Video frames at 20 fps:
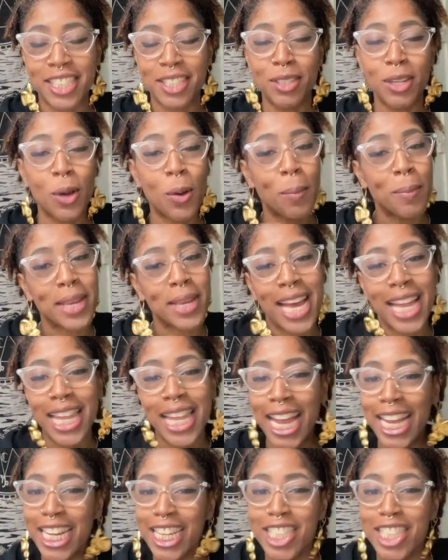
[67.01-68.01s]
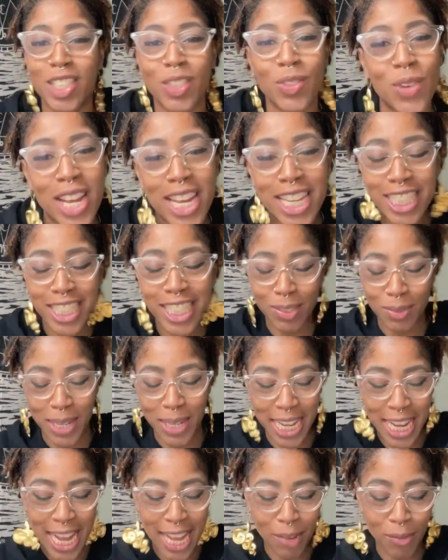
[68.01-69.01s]
You know me, I like it short,
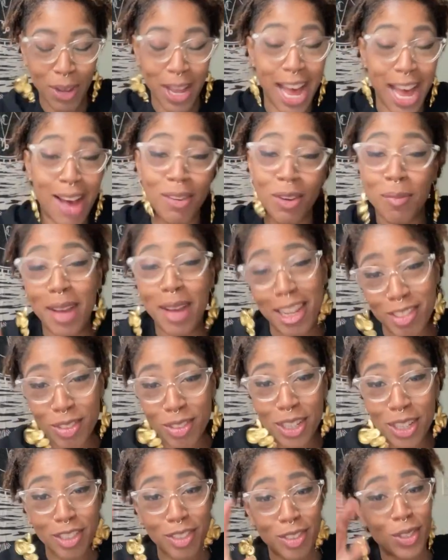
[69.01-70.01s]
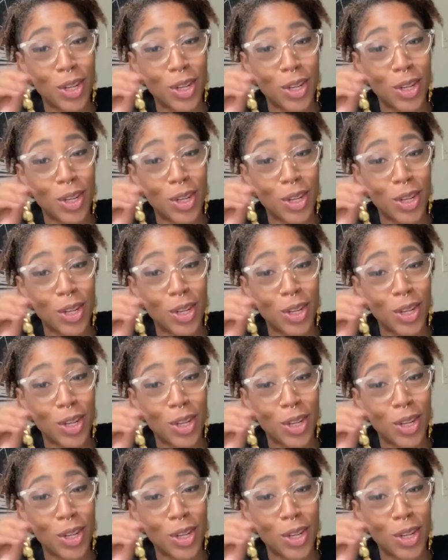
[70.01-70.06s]
sweet. Well, I don't know about short because